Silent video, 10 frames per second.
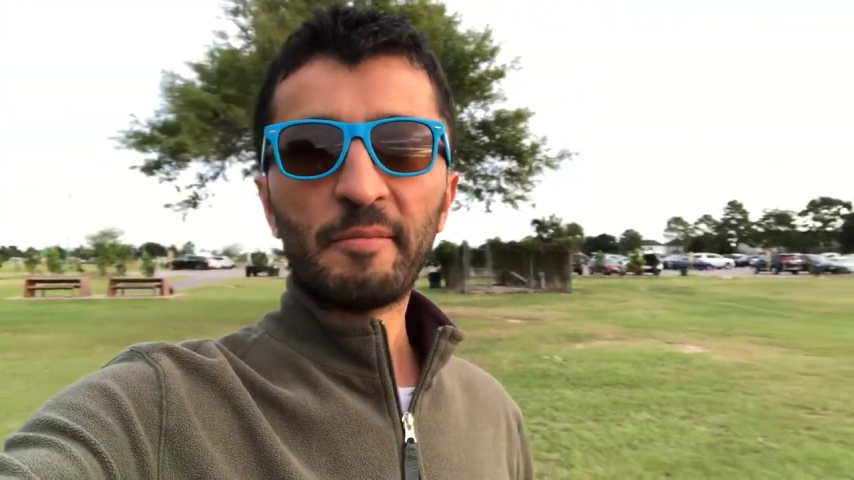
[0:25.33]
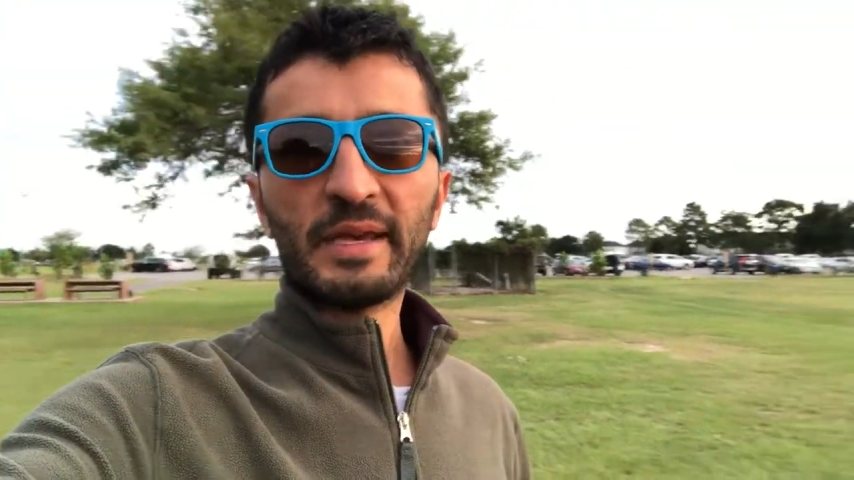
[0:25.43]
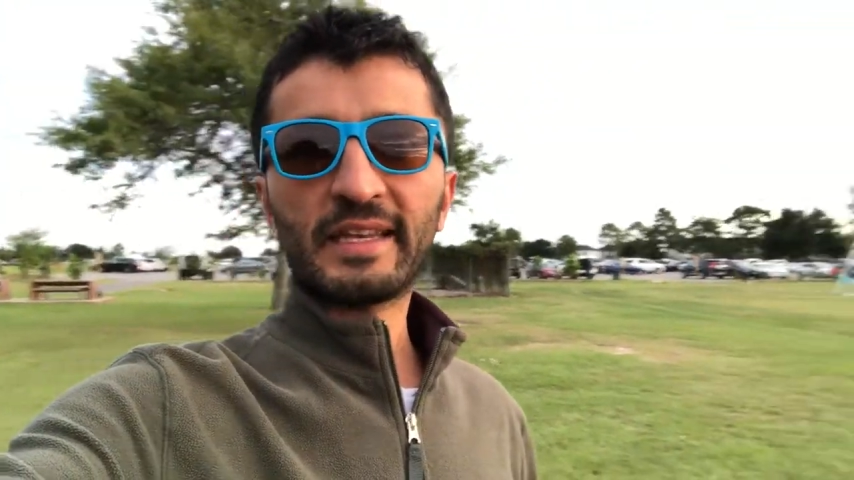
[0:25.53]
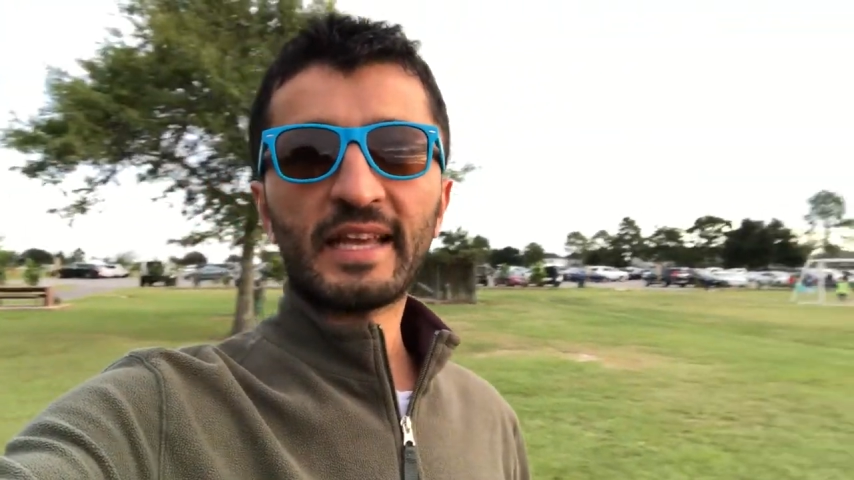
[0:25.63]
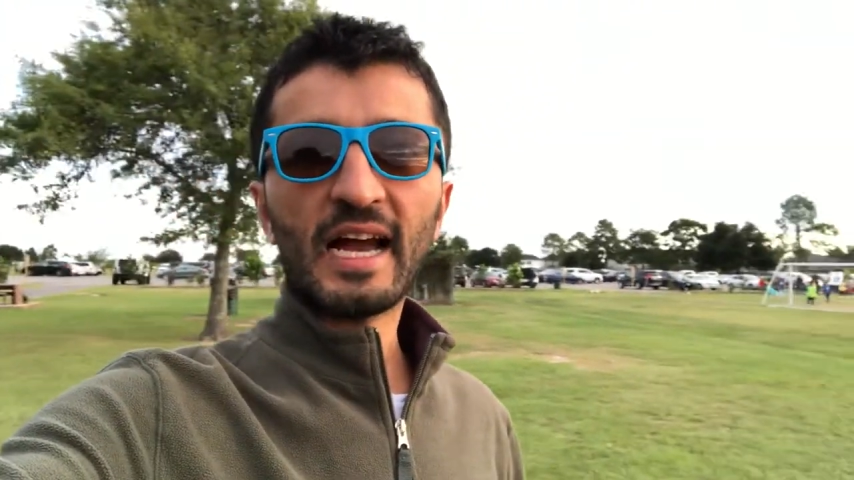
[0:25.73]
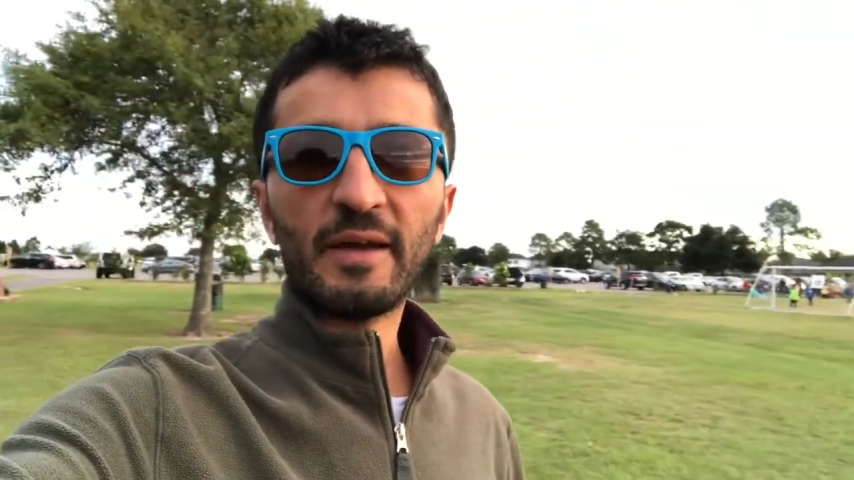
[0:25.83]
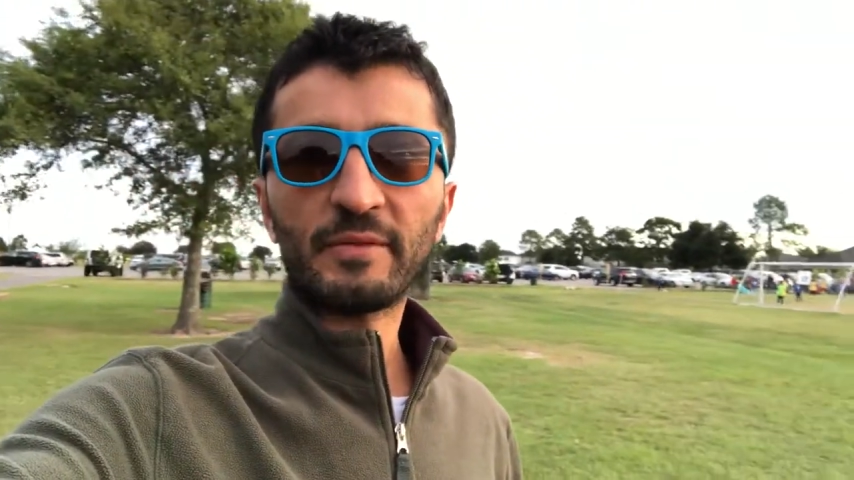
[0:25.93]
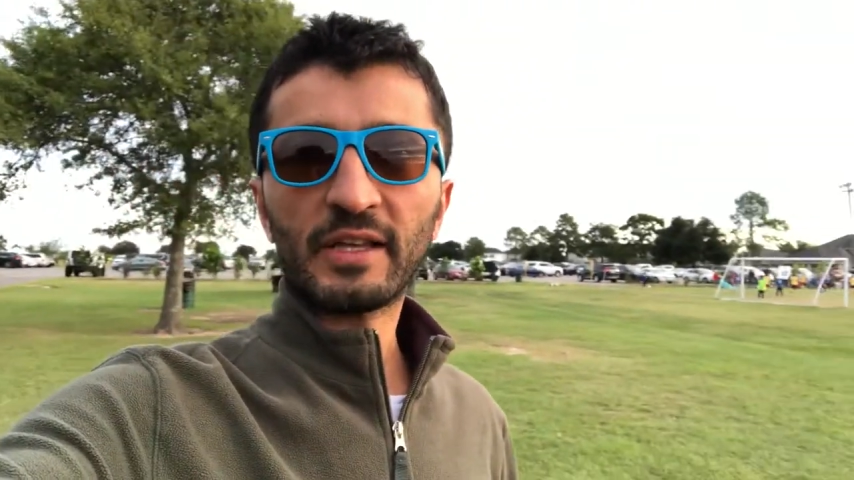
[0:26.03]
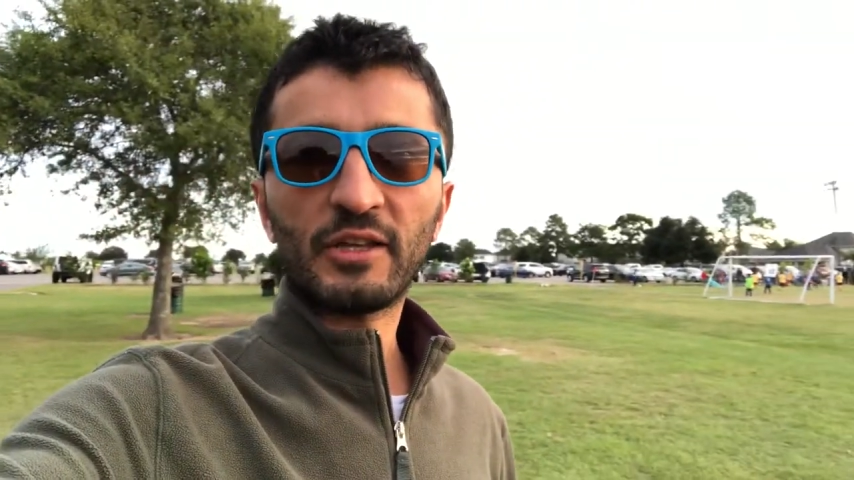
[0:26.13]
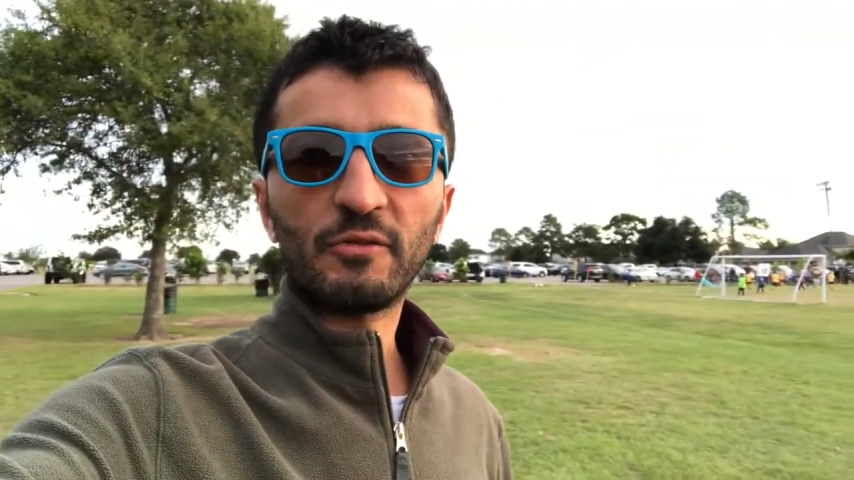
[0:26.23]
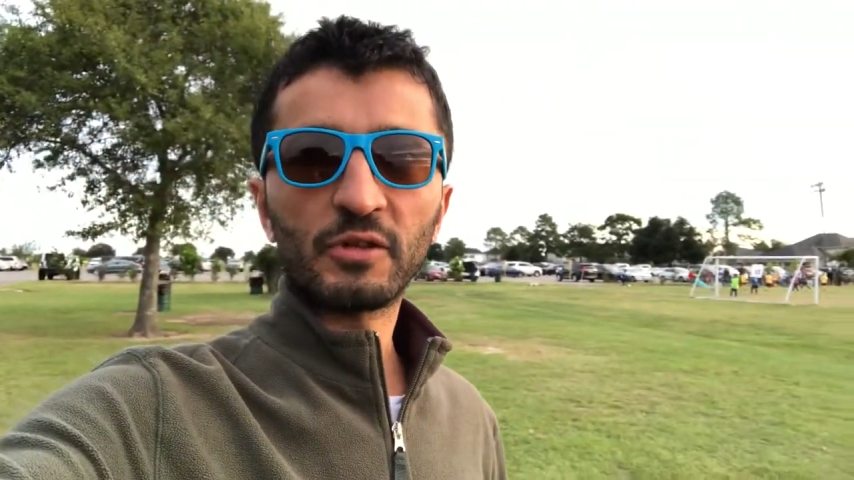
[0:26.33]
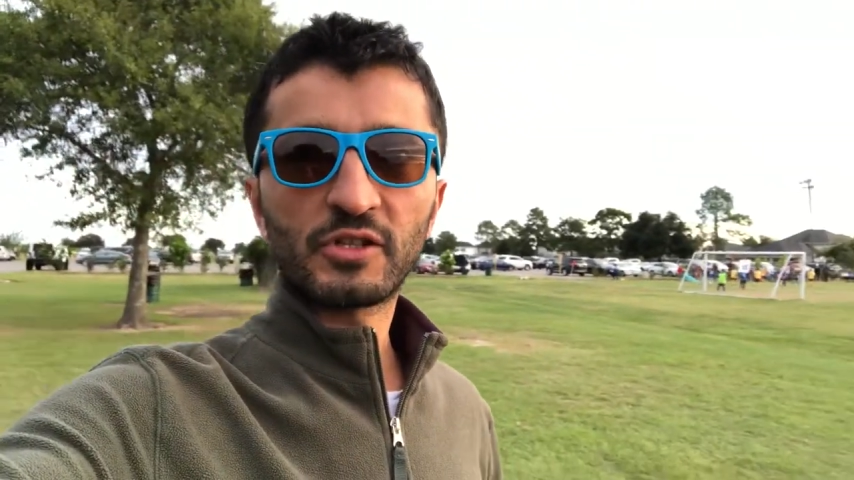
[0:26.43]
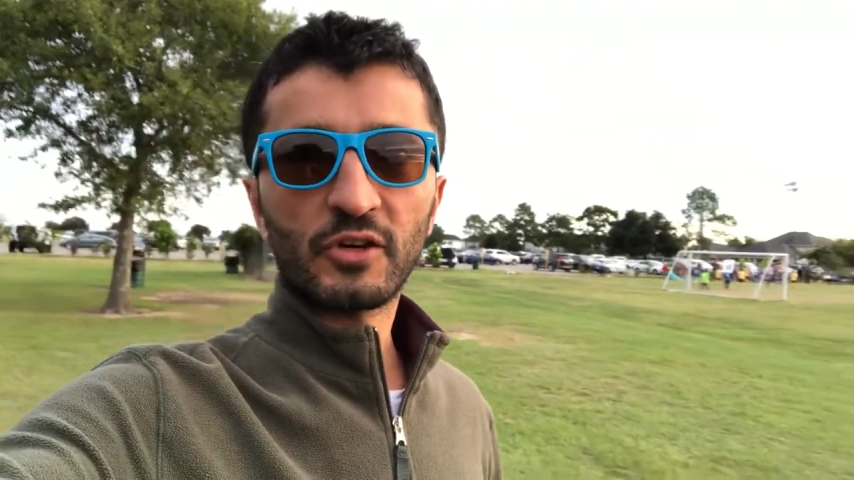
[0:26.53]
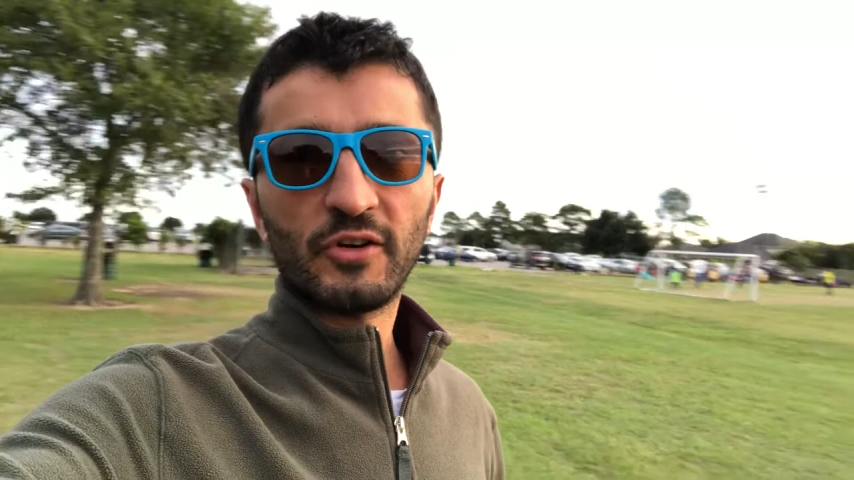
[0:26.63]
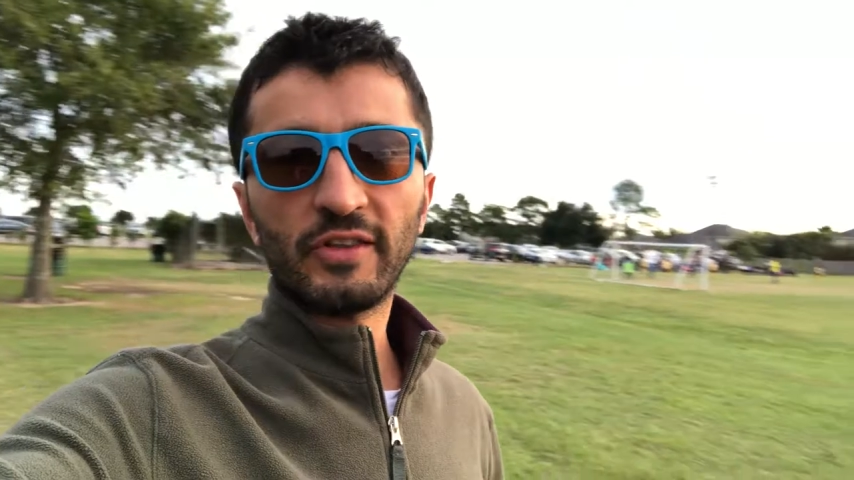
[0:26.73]
big time that you
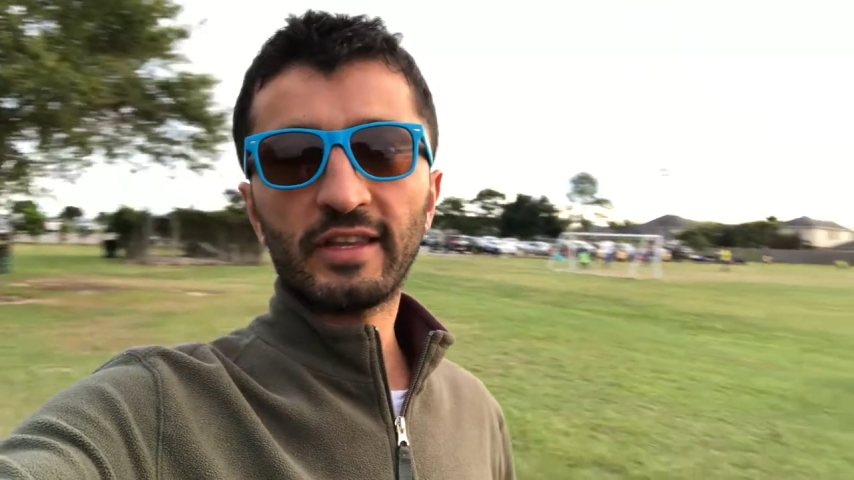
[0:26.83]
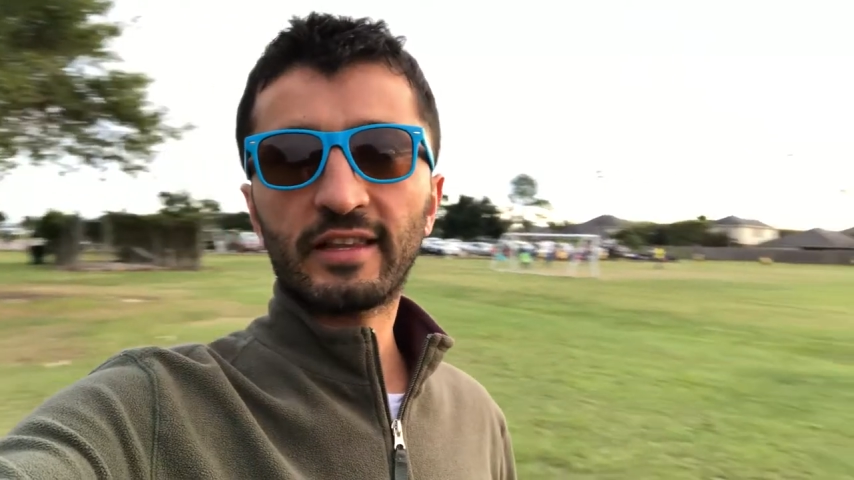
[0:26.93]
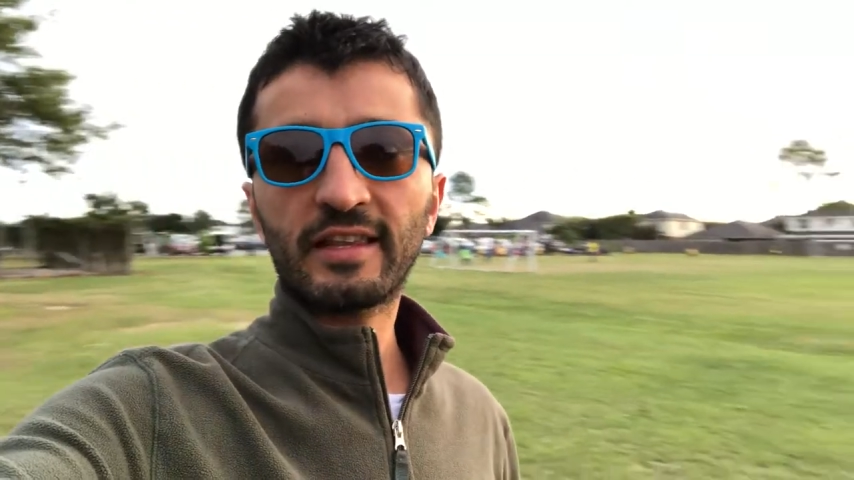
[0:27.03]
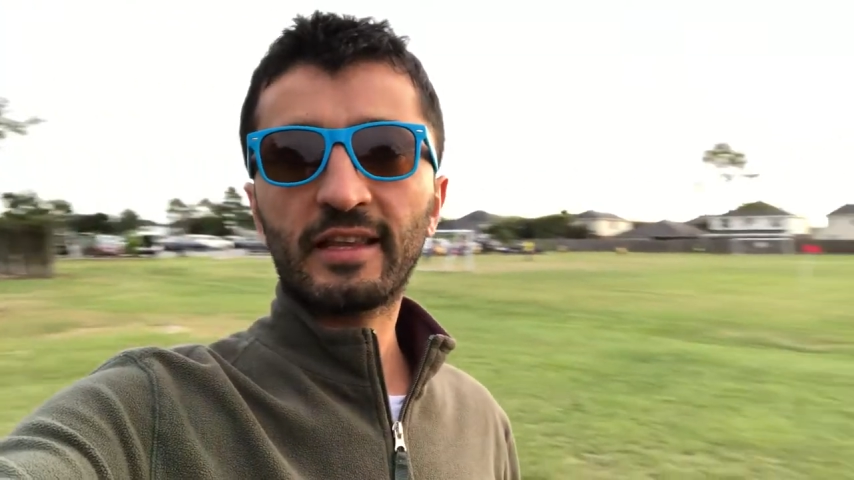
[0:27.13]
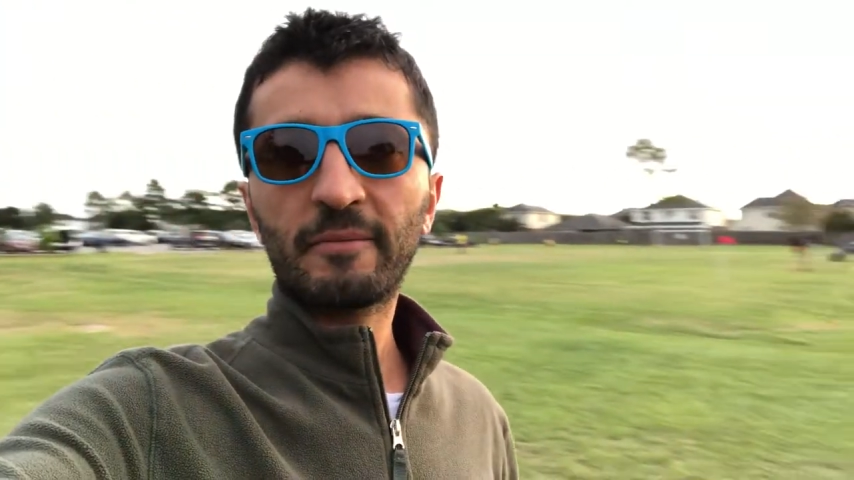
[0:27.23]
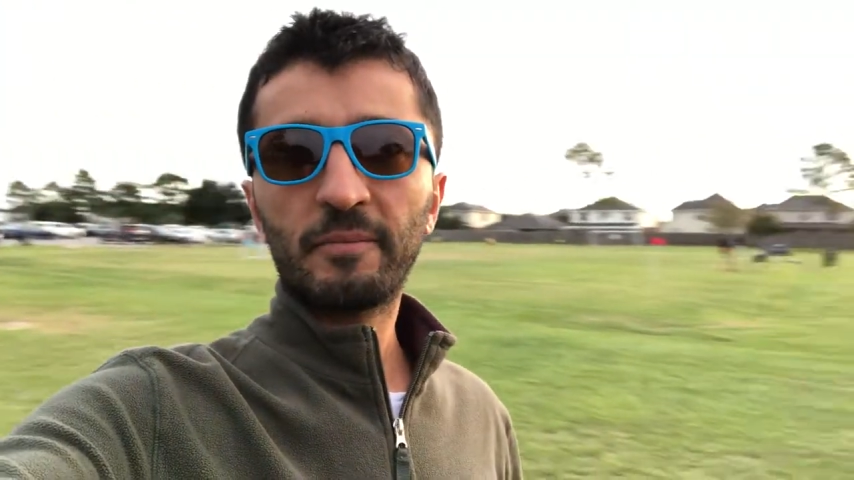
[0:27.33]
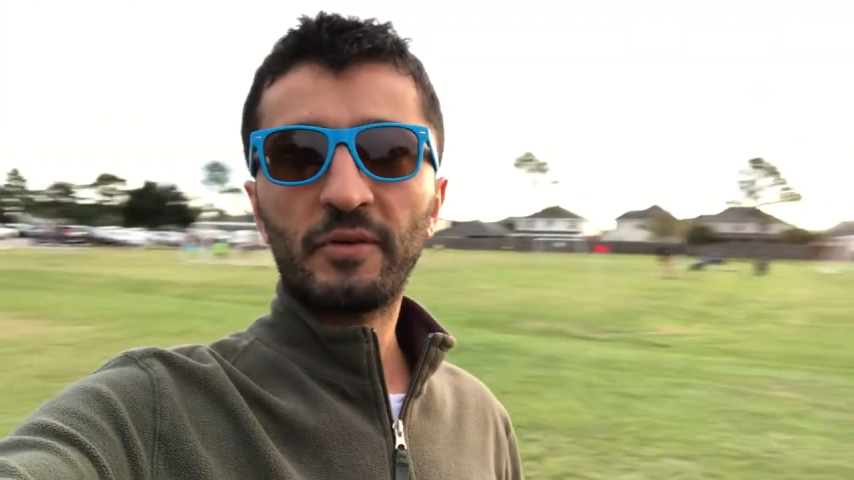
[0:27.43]
will join this